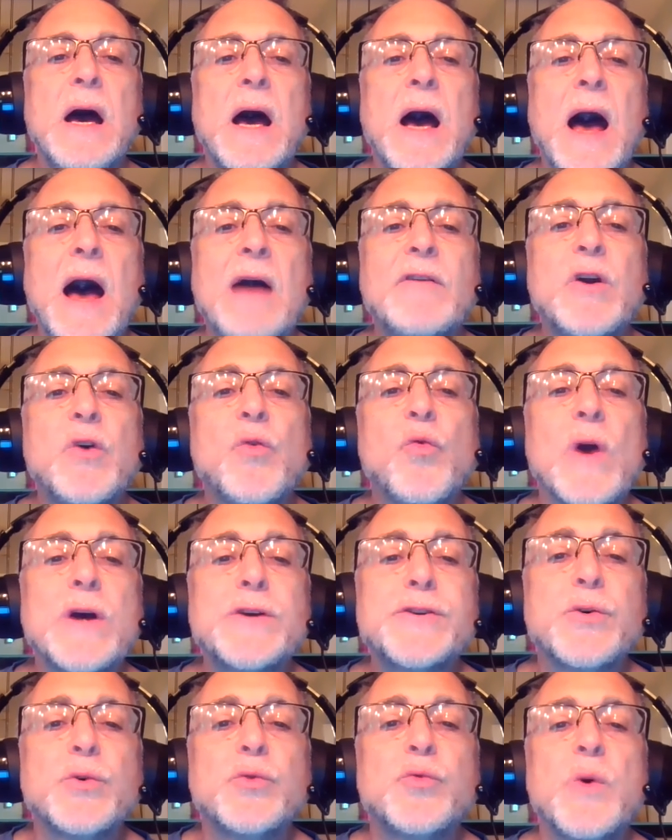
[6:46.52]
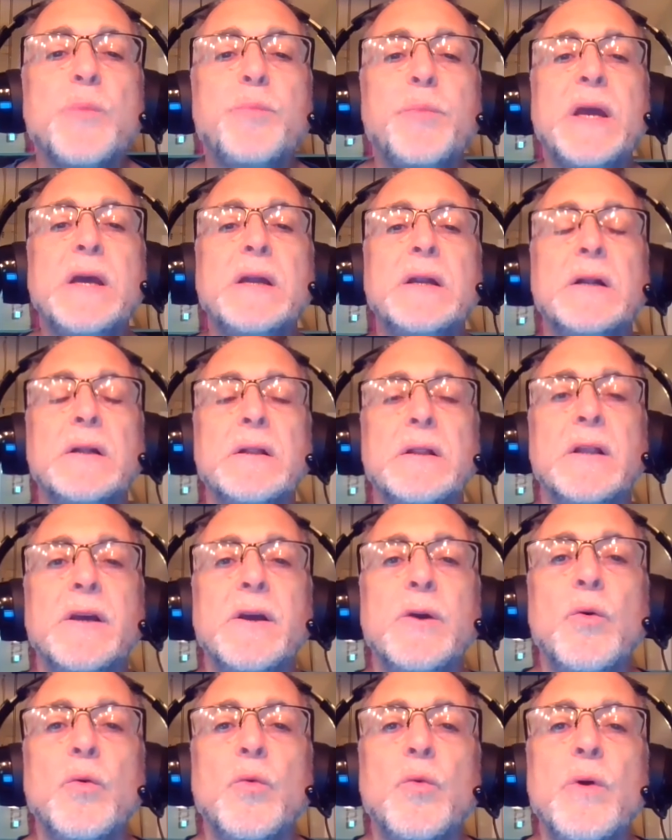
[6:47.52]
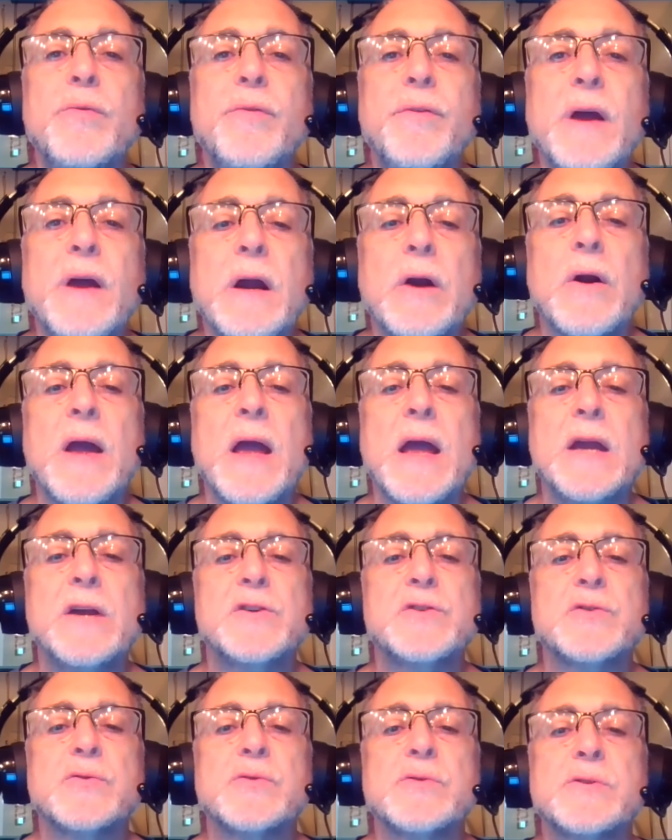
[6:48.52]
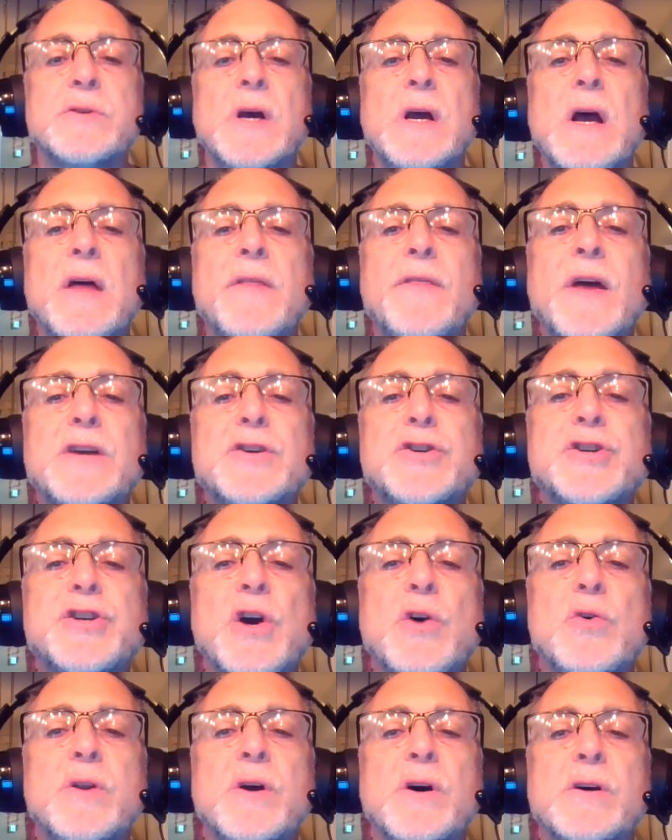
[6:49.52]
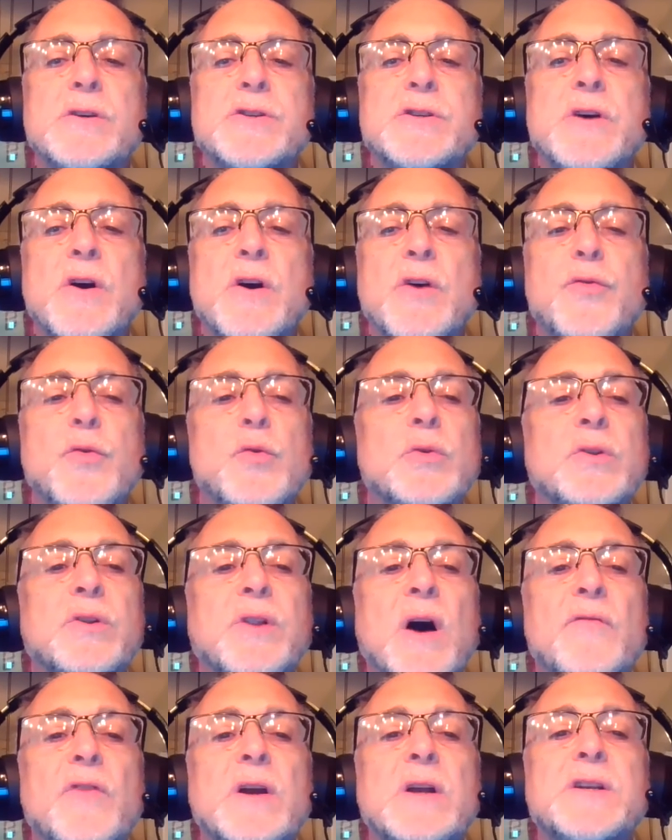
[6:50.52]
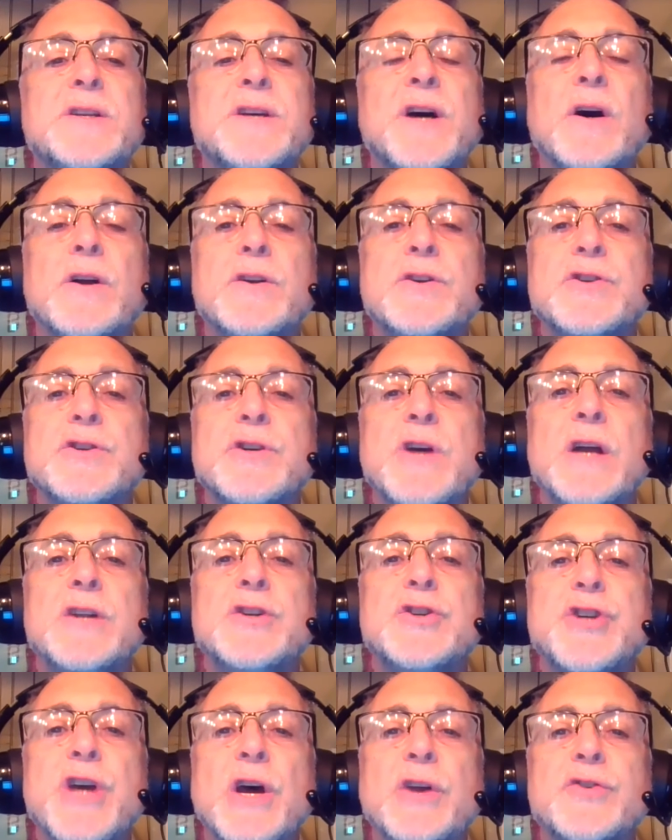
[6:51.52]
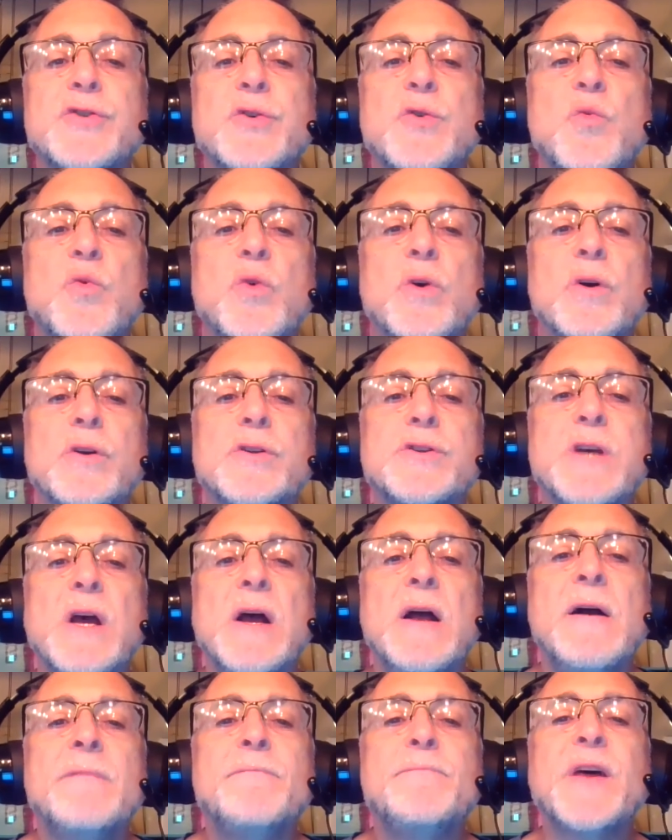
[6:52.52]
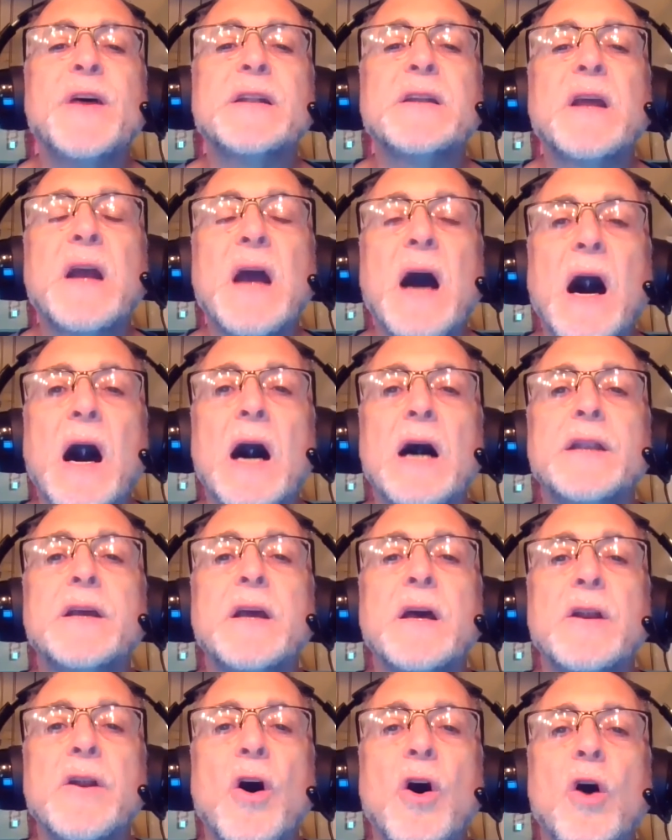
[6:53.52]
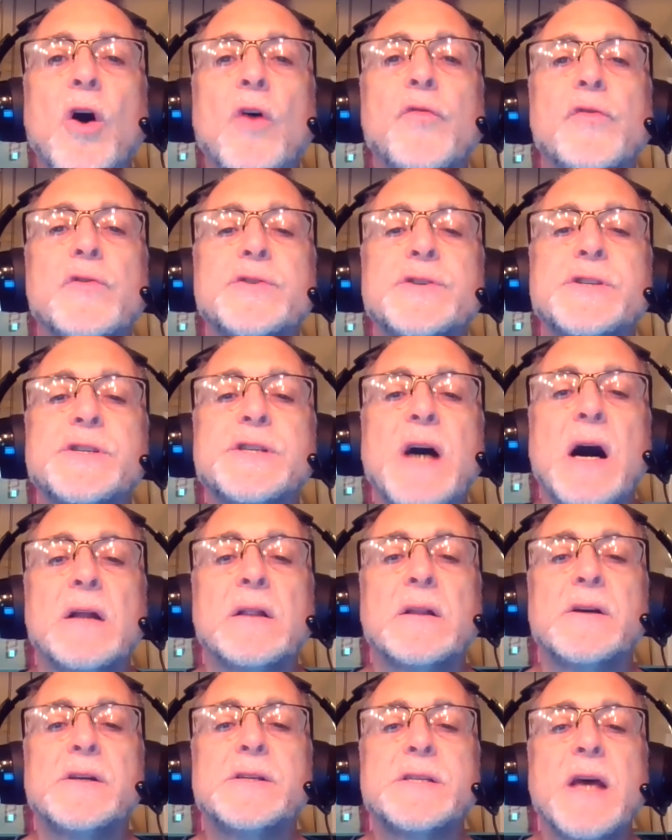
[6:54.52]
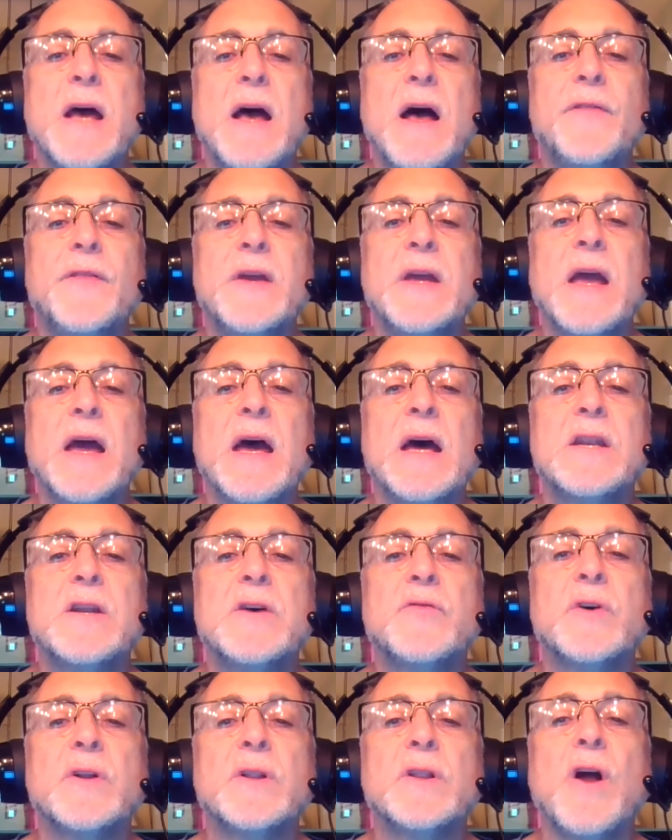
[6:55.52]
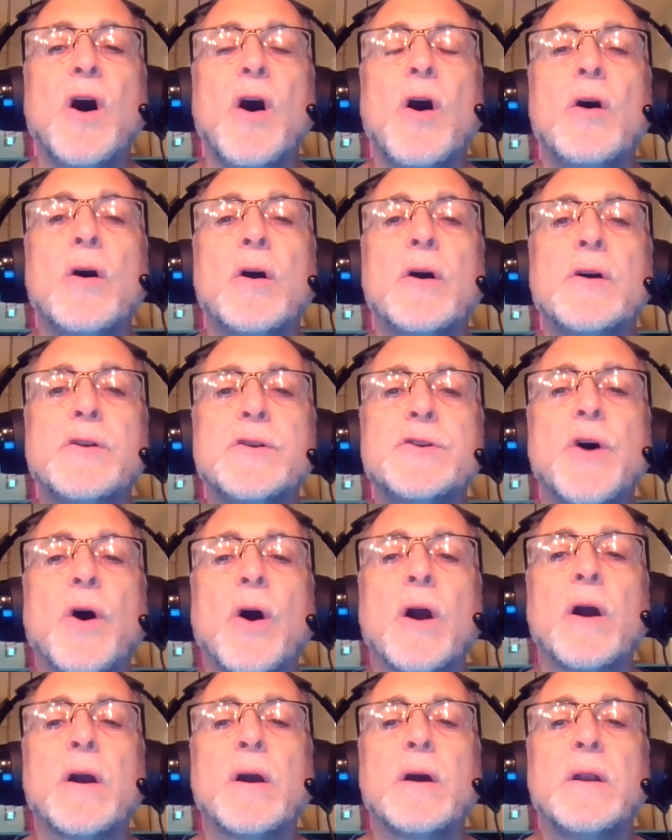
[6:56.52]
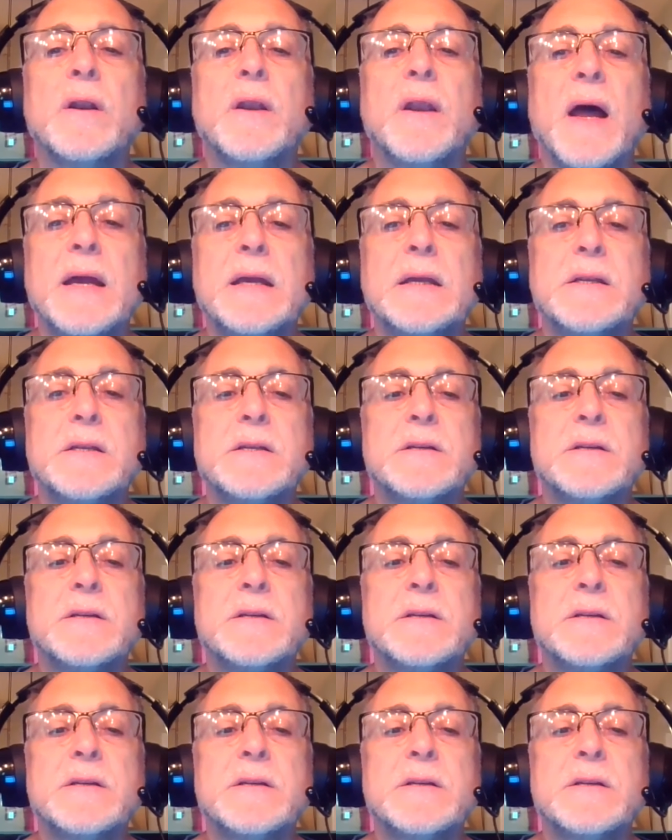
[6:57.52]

Having wrestled repeatedly with their angels, they showed us through loving touch and gentle words that God can offer solace at the end of a long, dark night.